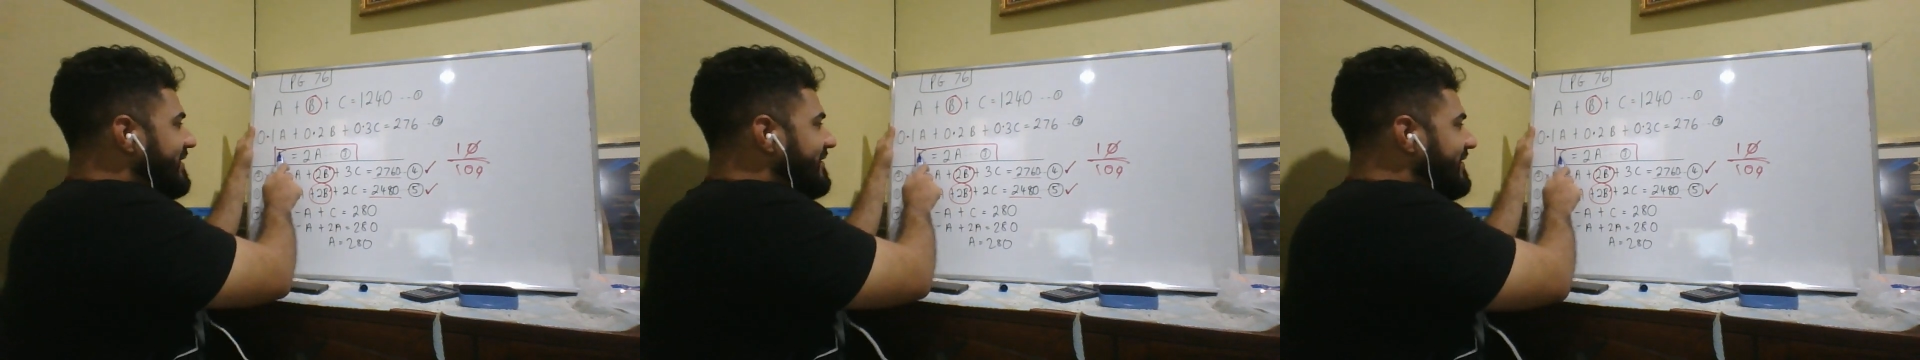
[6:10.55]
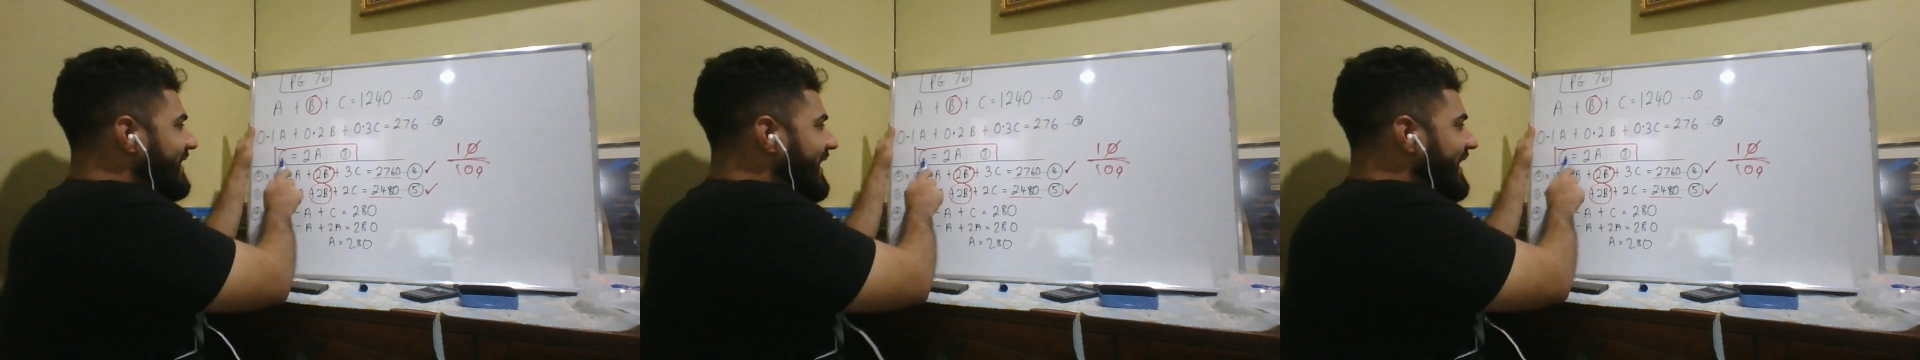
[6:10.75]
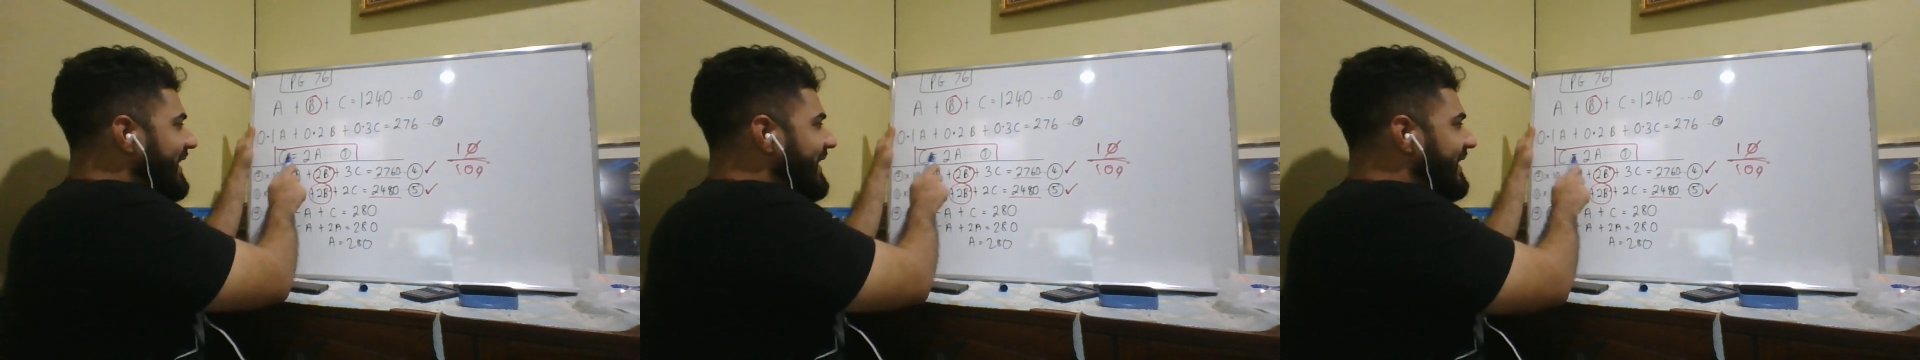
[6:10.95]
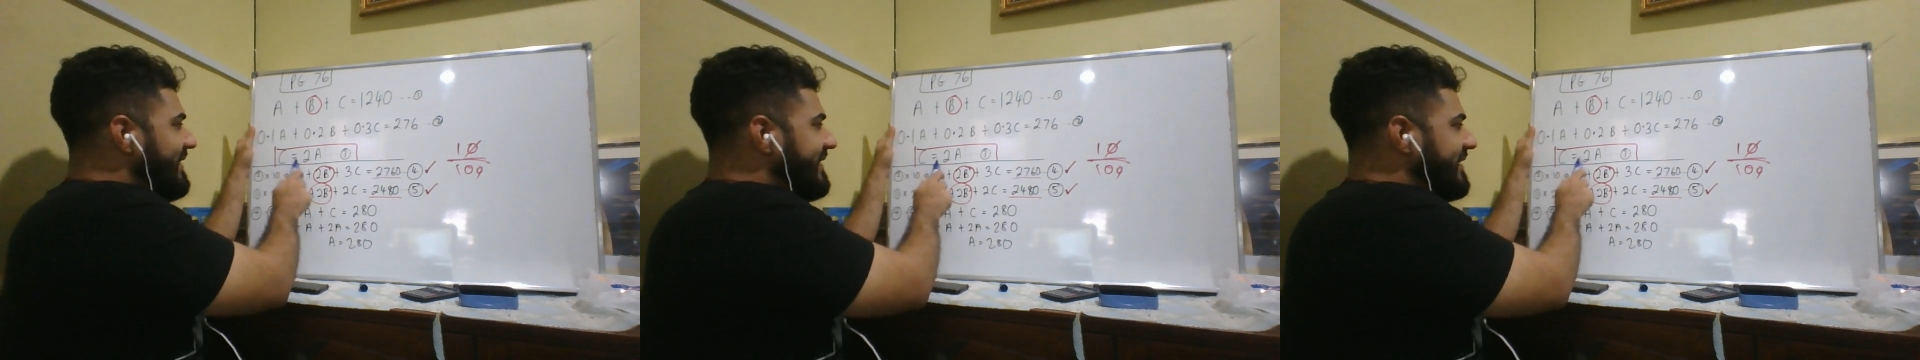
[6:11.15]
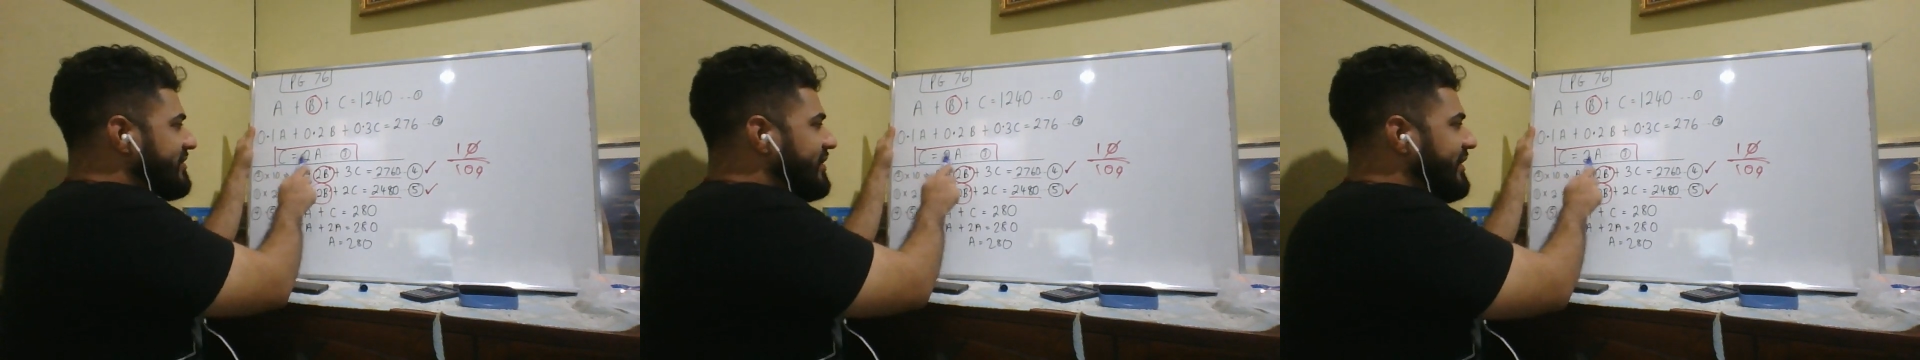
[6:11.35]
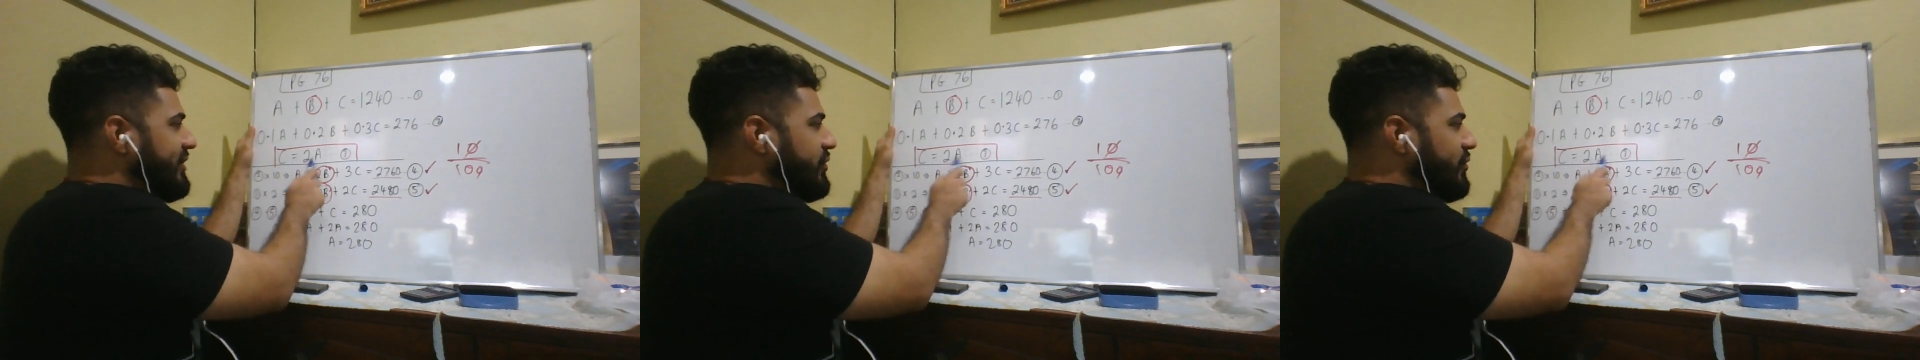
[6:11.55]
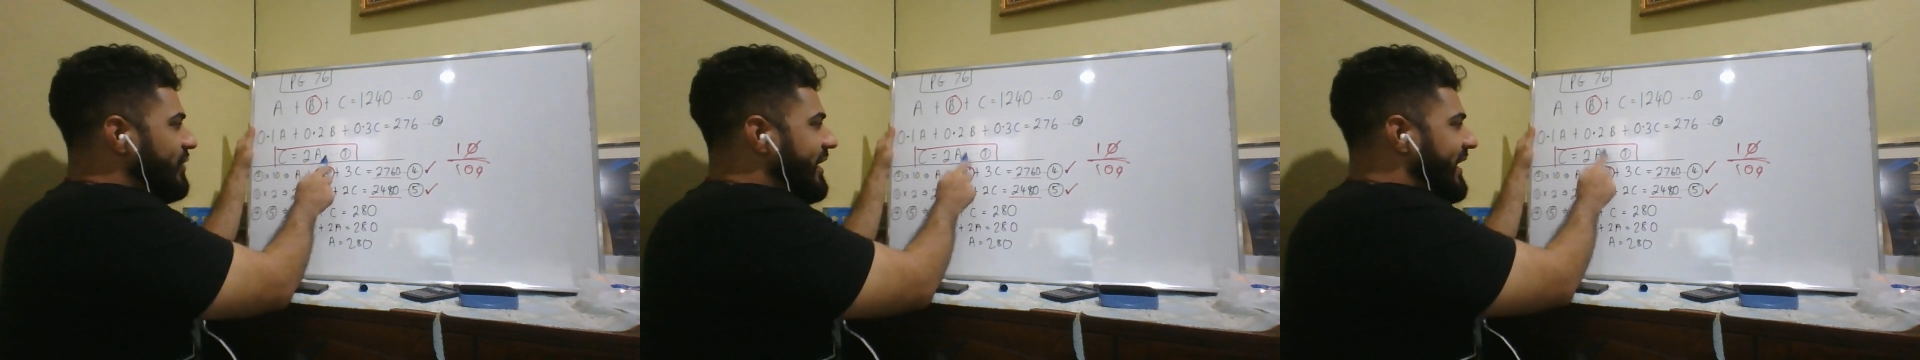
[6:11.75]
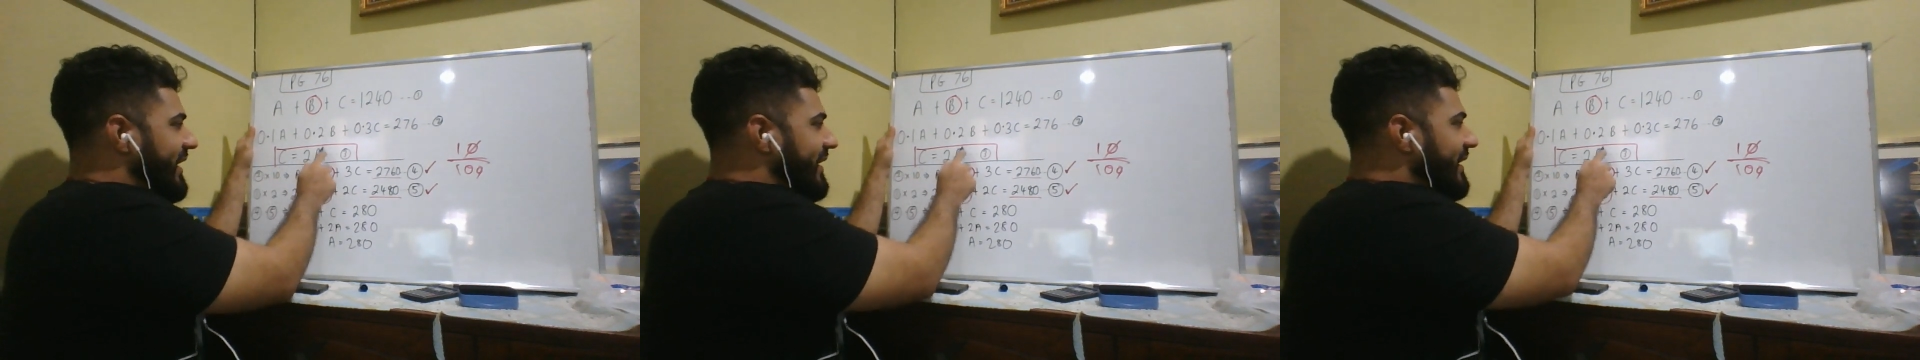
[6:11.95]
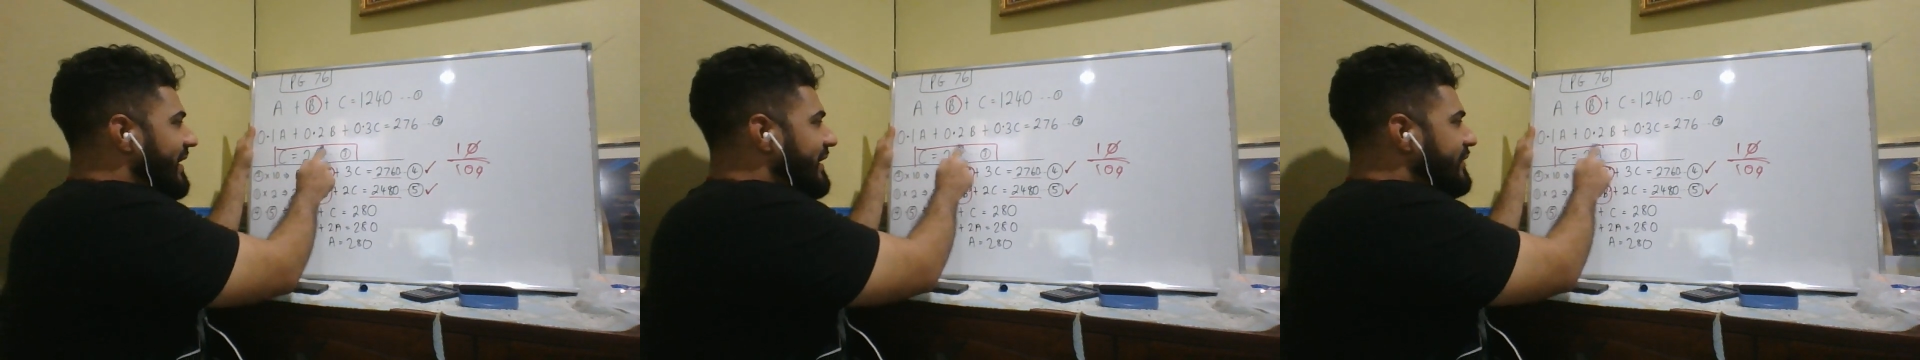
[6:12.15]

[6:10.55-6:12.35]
C is actually 2A.